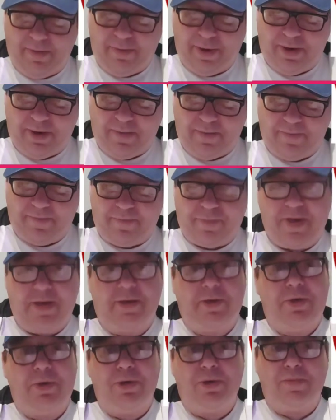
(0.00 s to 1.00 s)
But
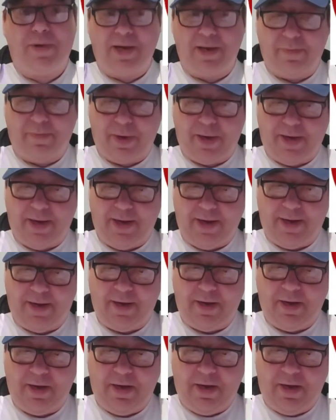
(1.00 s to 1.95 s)
that's just my opinion.